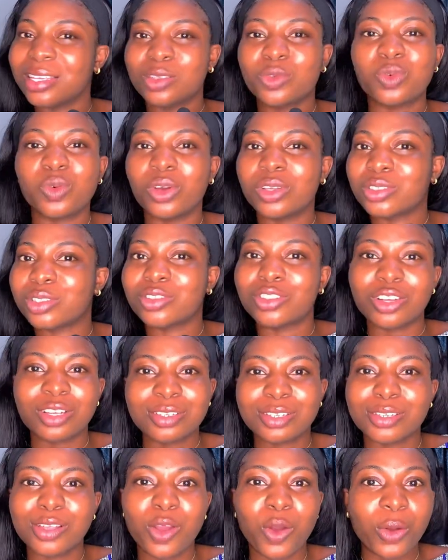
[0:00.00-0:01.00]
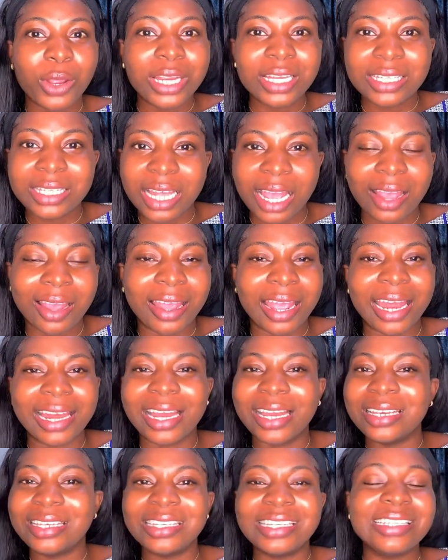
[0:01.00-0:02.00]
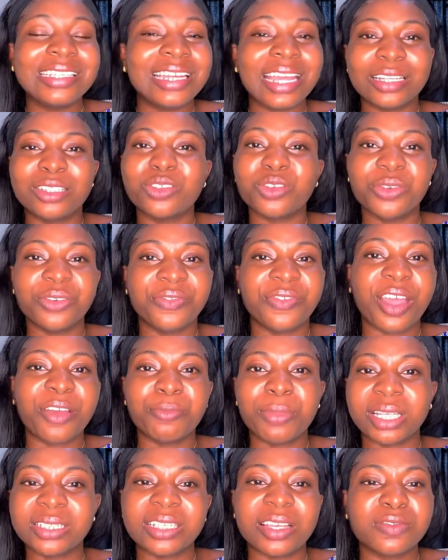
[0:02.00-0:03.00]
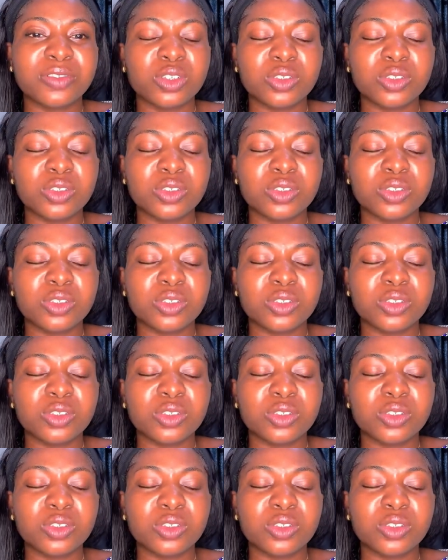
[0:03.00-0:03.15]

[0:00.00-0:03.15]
it was just going down and I needed to revive myself.